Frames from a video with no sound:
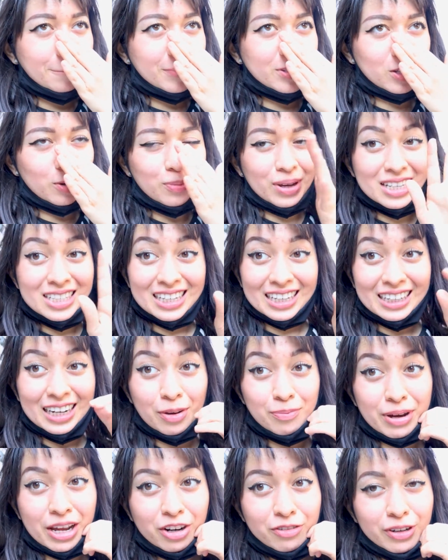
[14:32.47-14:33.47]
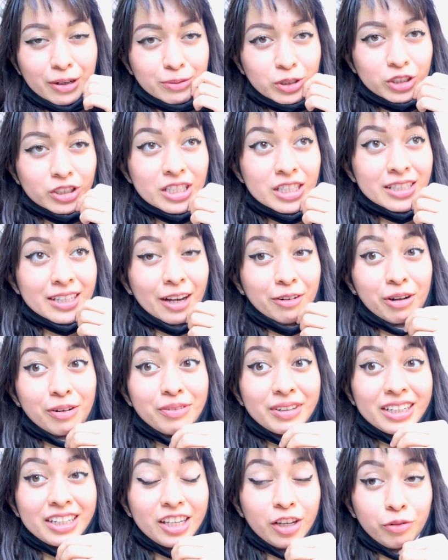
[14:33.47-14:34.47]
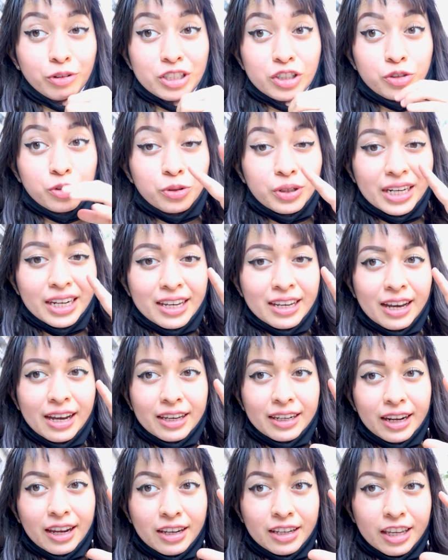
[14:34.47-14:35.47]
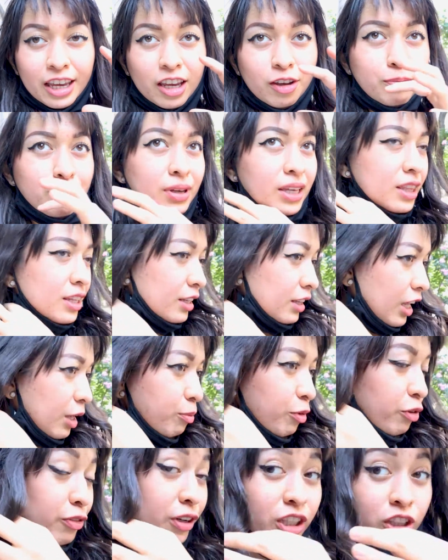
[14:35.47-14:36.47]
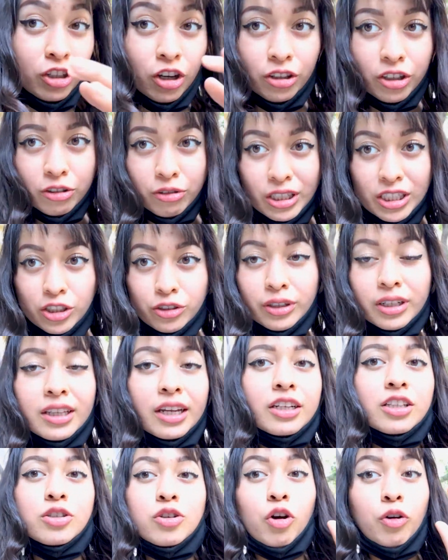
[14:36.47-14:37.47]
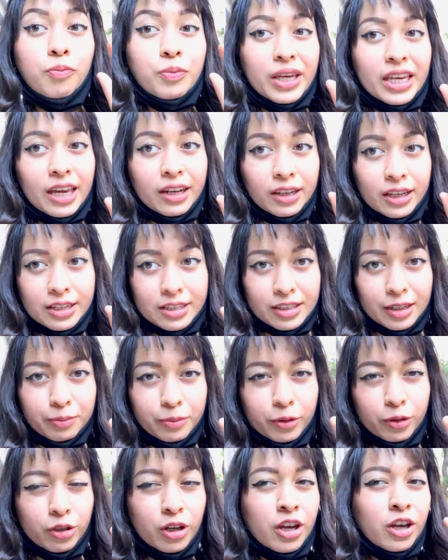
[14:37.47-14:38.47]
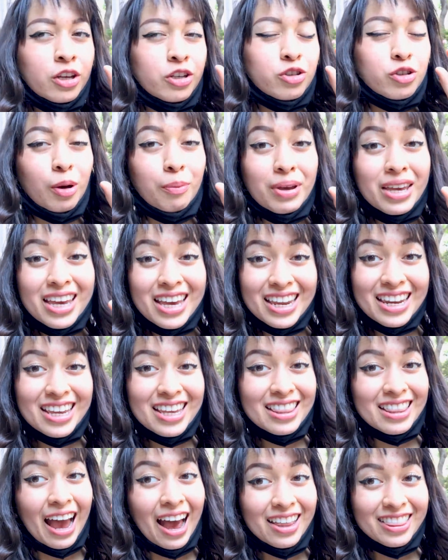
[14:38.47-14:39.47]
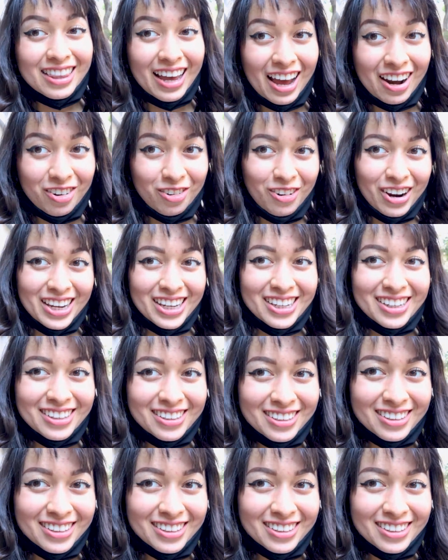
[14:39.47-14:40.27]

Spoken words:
So basically I'm out of options. However, he was really kind and gave me the name of another restaurant that it's called Vegan Istanbul. So I'm heading that way.